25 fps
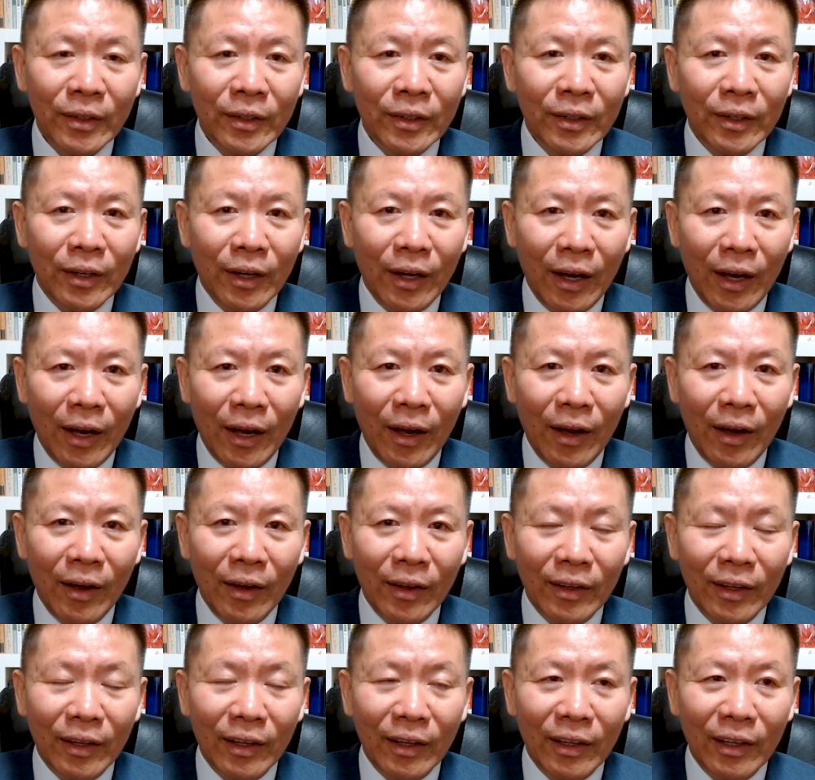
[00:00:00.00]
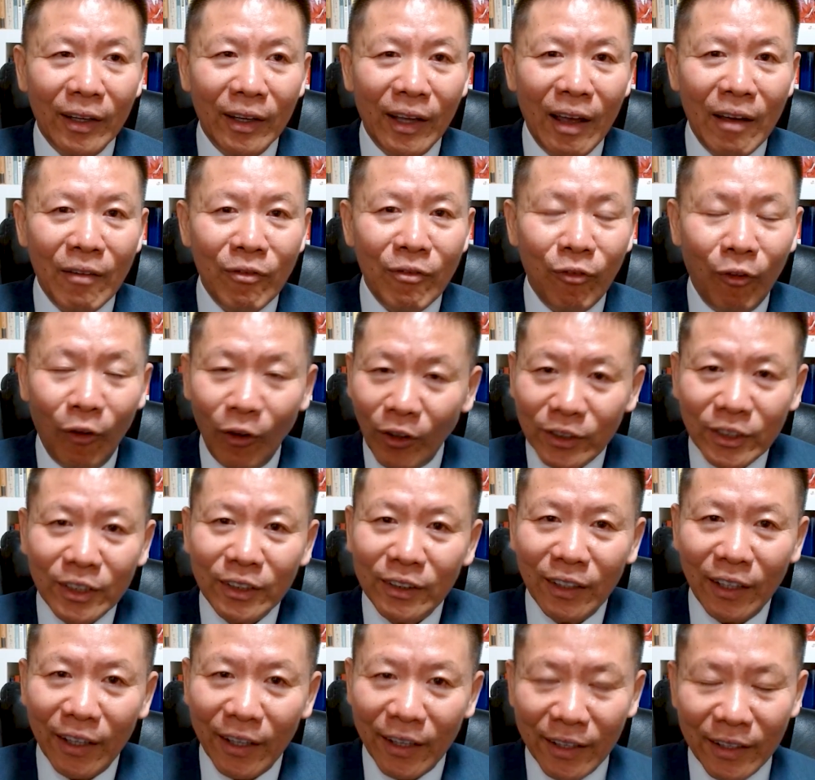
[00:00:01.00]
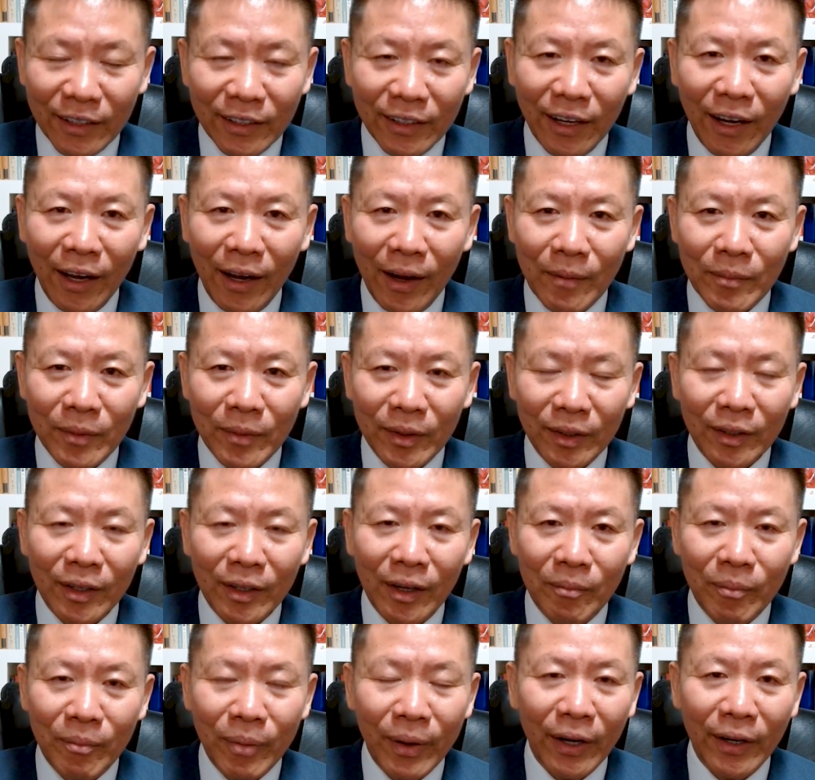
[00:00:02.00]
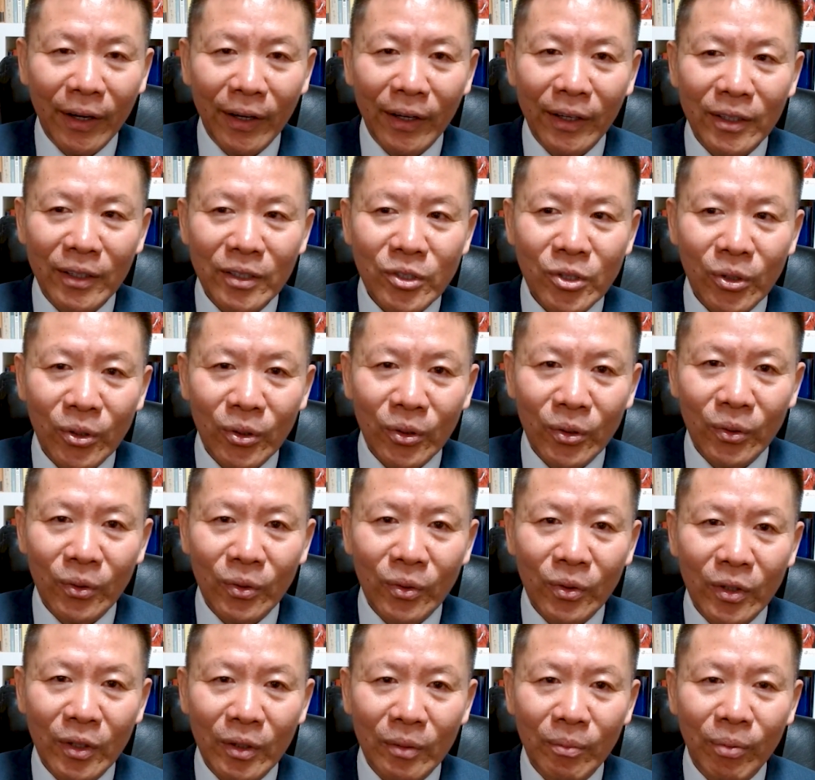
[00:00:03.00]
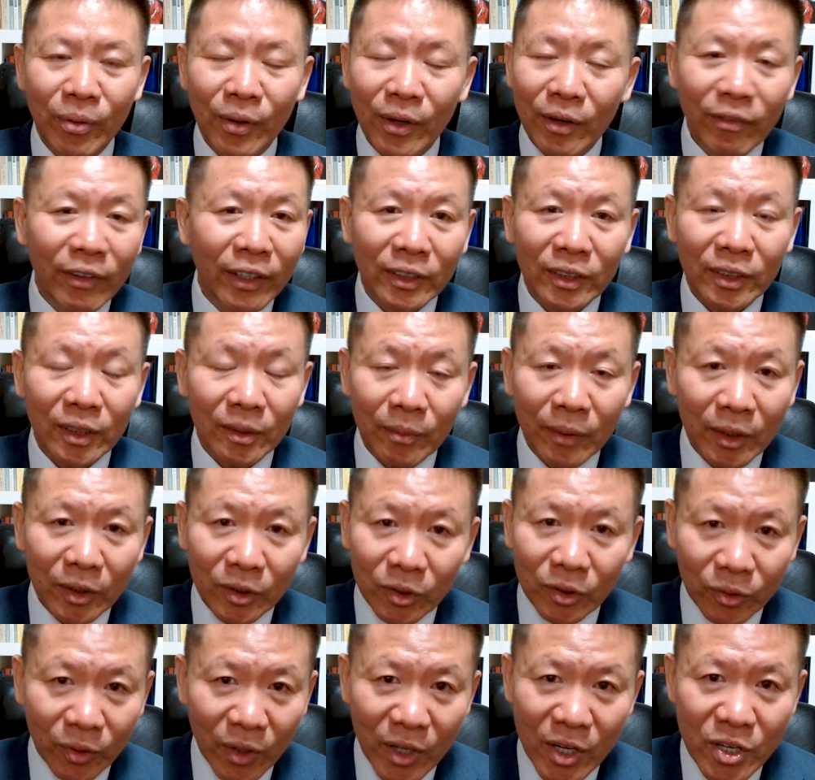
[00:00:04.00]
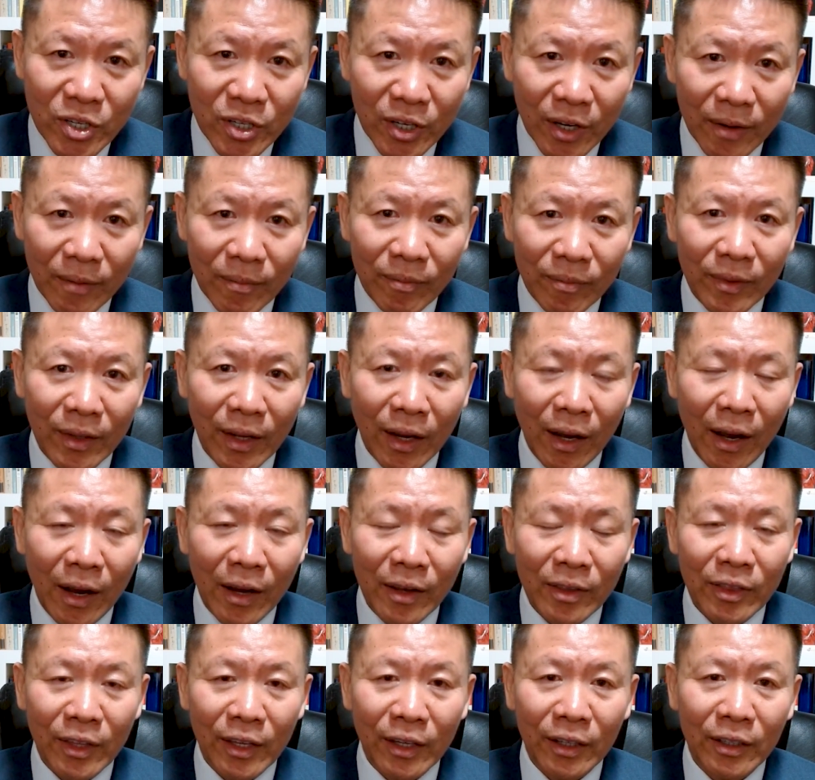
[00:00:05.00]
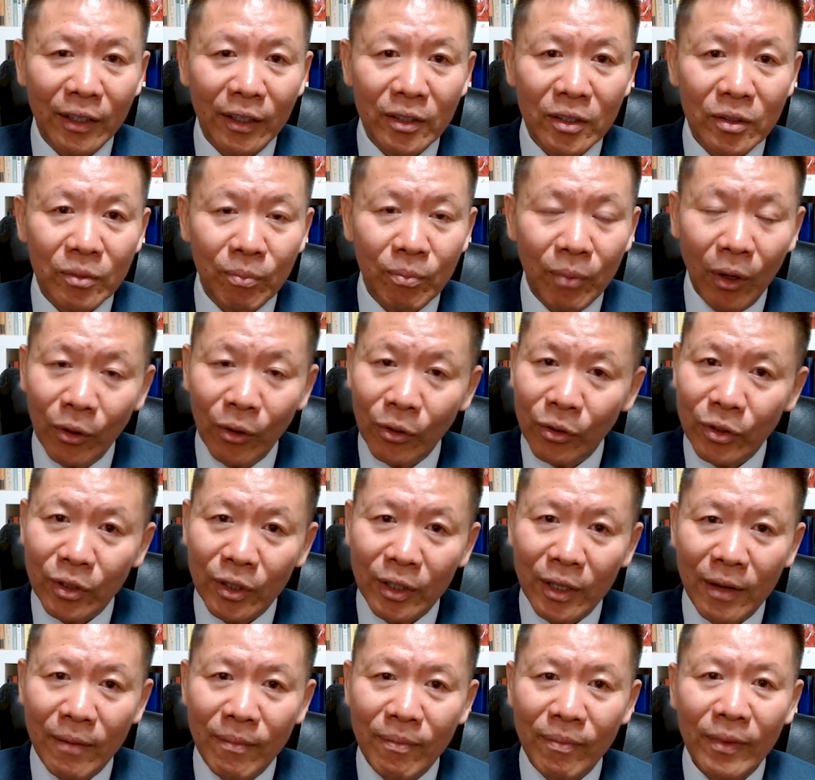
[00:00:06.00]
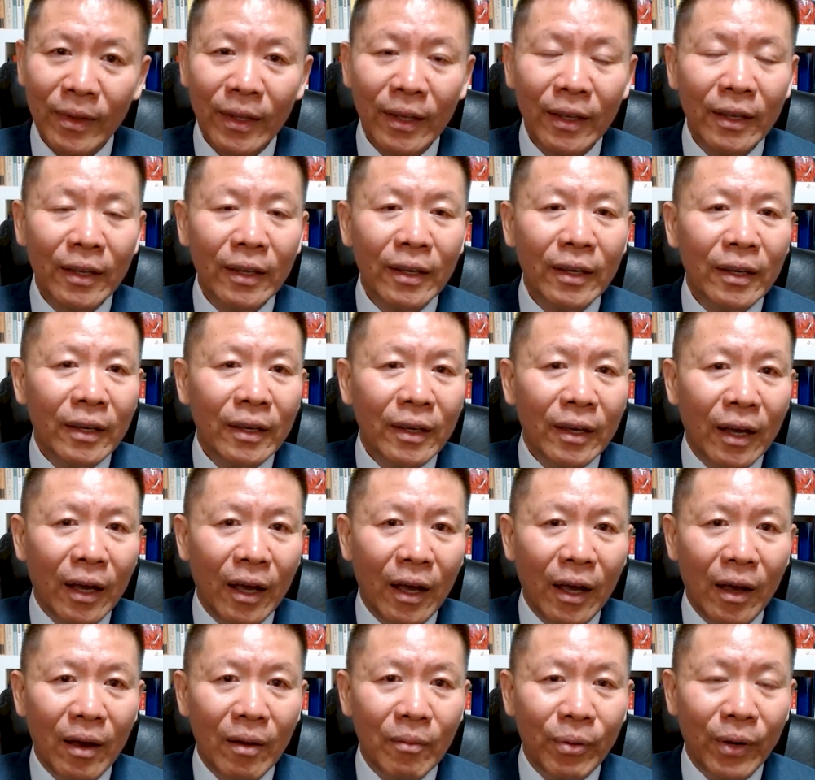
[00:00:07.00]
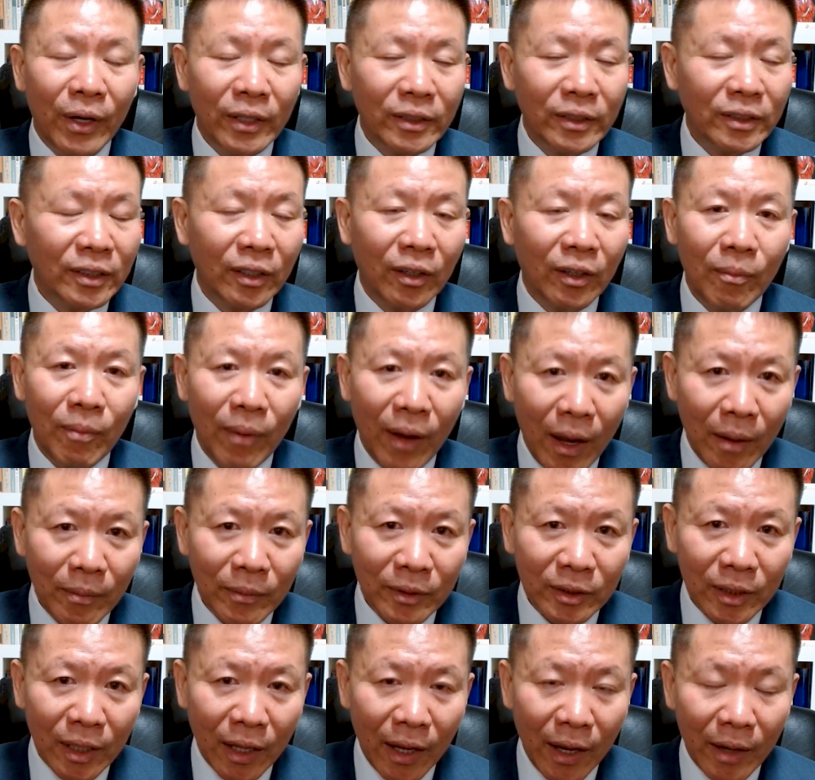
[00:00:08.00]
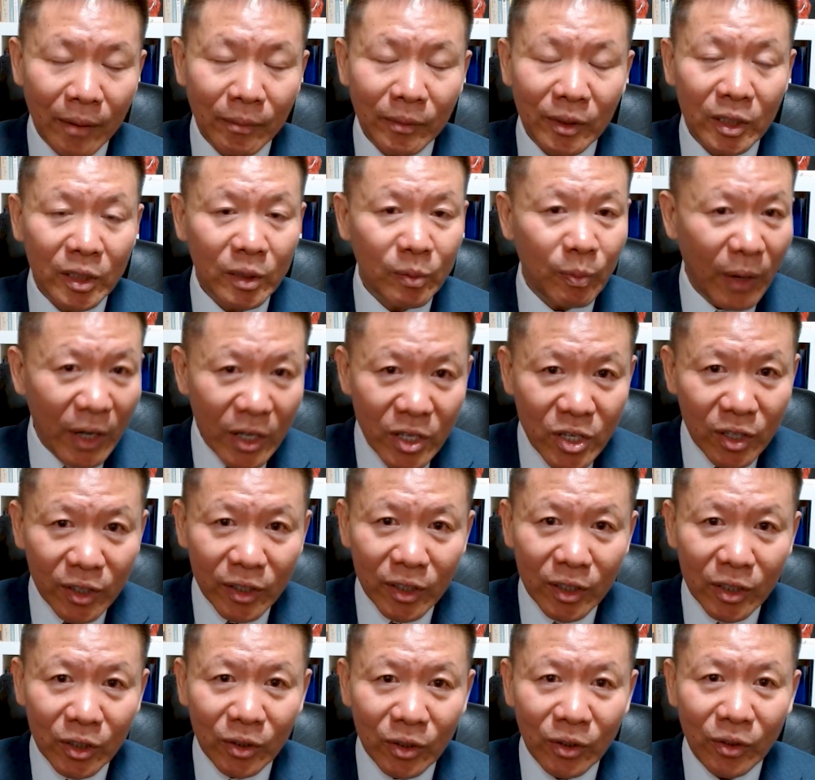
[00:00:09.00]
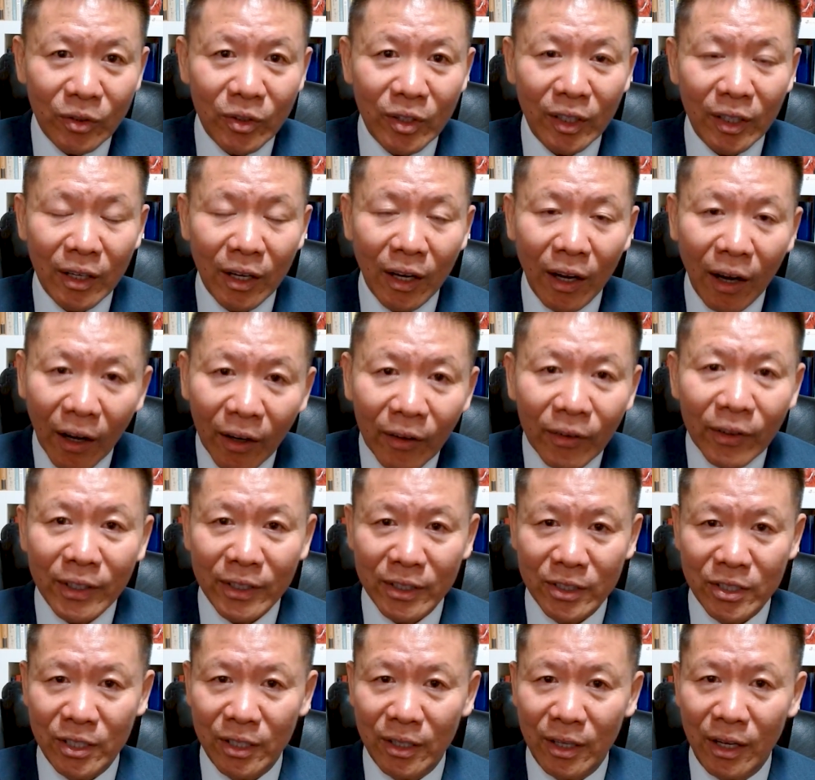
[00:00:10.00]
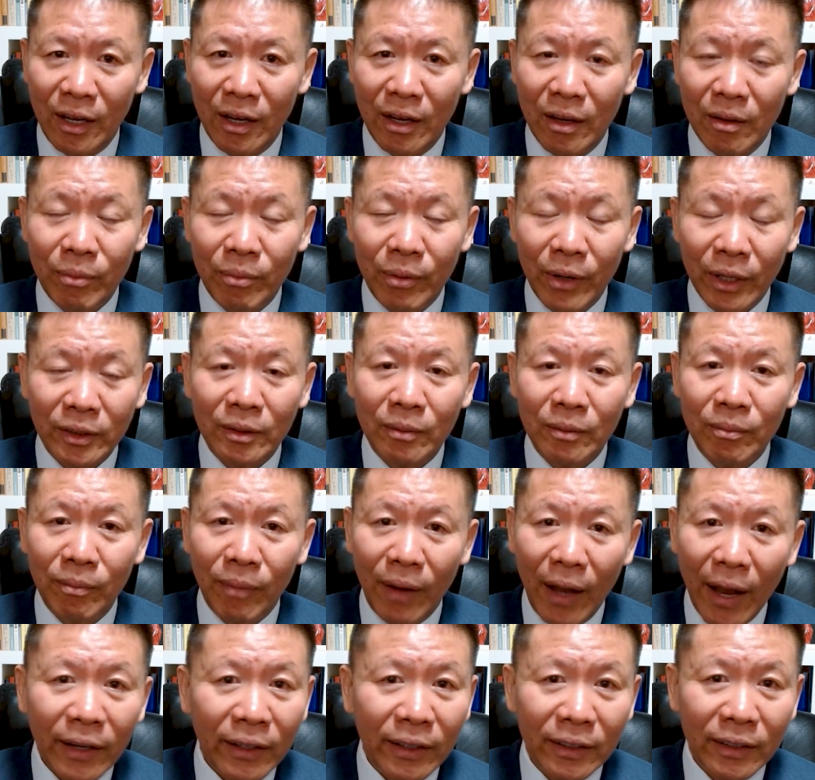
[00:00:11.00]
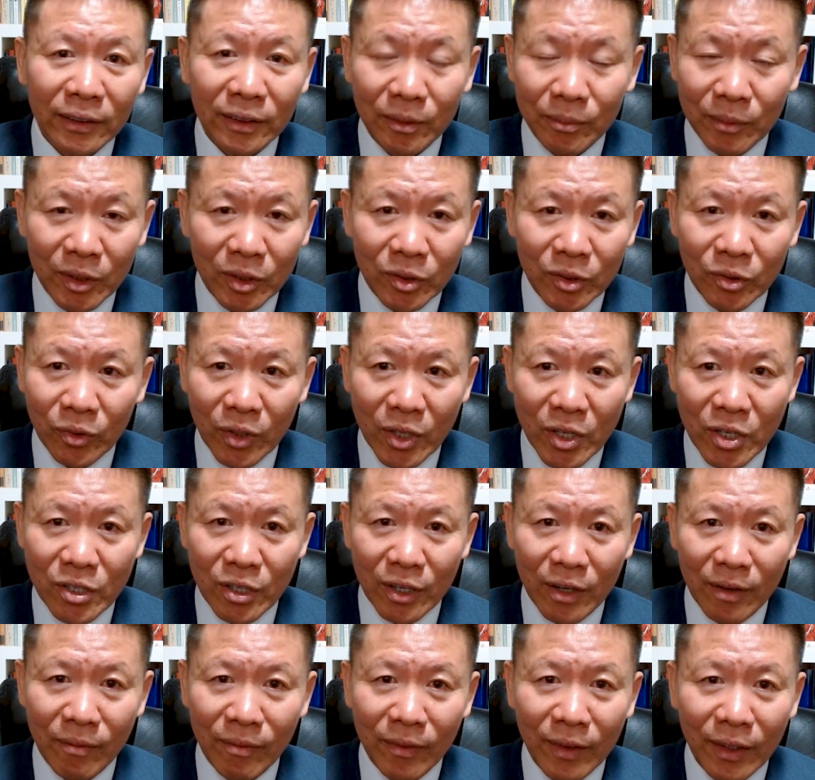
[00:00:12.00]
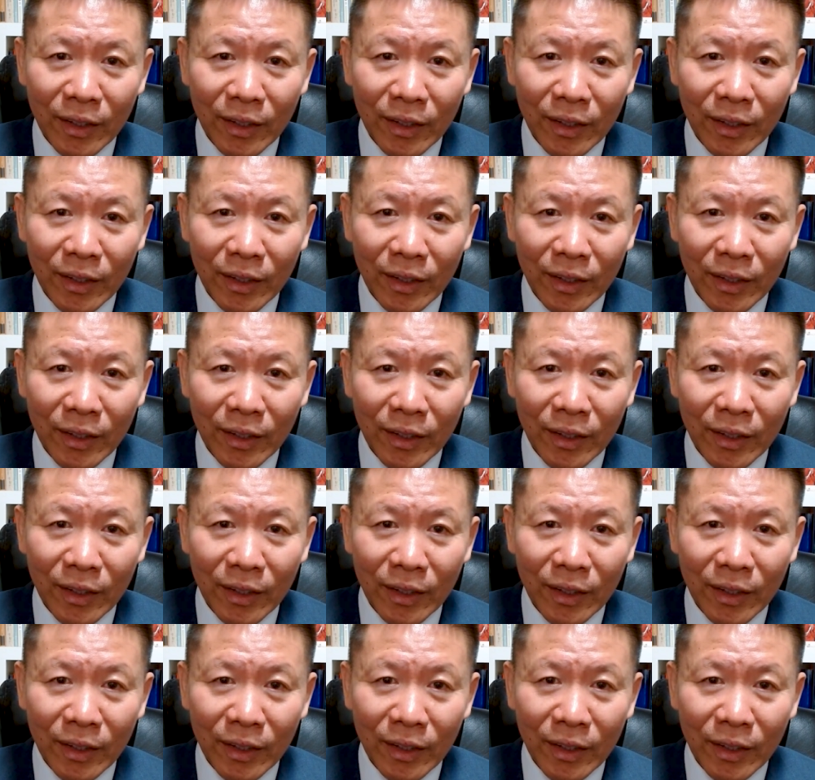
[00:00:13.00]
unfortunately, compared to the previous administration, I think both in President Obama's time, especially during the current President Biden's administration,